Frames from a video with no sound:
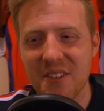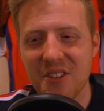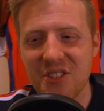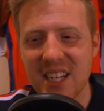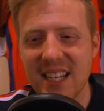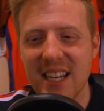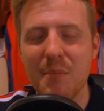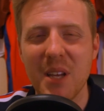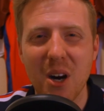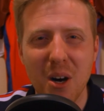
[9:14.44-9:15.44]
And then the
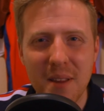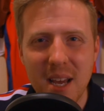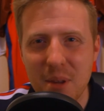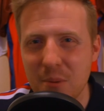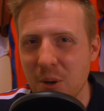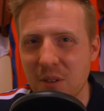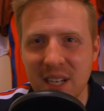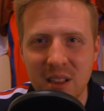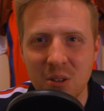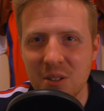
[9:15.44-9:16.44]
second game, they are there, but they
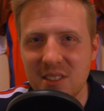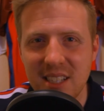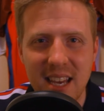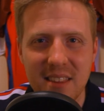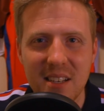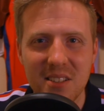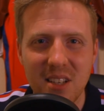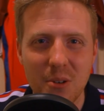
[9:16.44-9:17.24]
won't have had long together.